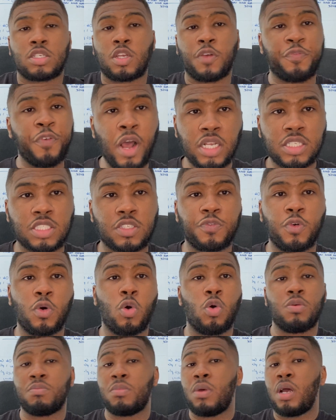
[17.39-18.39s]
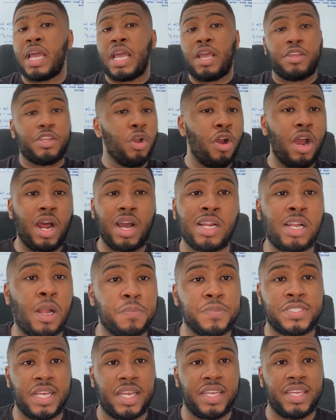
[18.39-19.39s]
first of all, you're at club
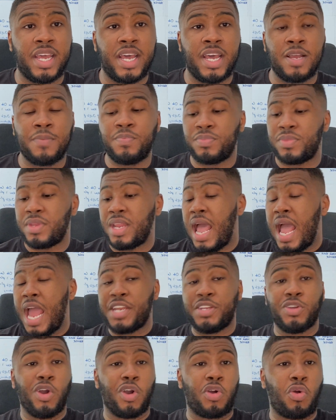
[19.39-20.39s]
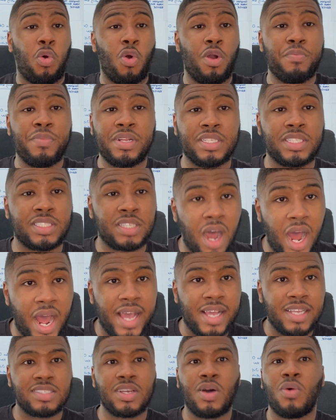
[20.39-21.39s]
set, yeah? And your equipment
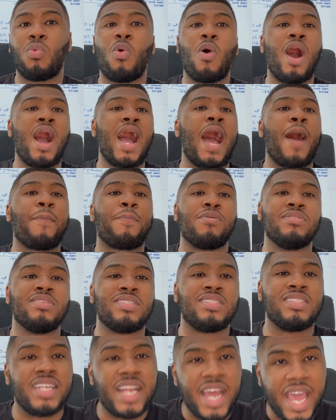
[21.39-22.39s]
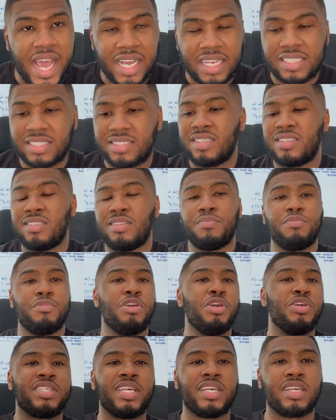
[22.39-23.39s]
dies. What happens next?
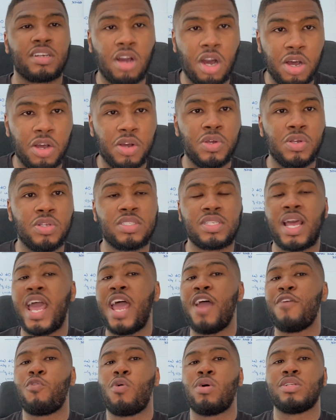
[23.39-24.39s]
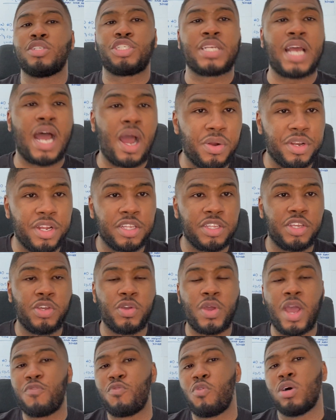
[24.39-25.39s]
Music goes, everyone's shouting at
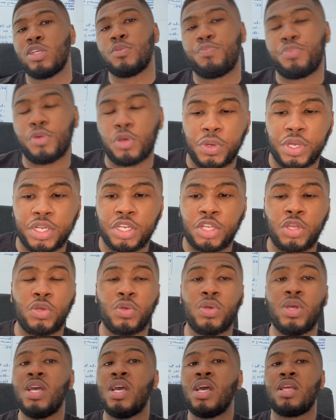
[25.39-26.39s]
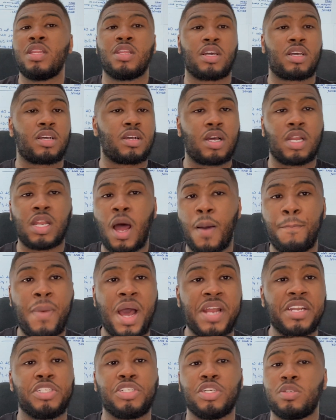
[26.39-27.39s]
you, everyone's booing you, the club
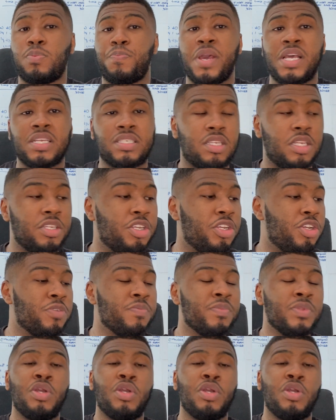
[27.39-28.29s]
manager's pissed at you.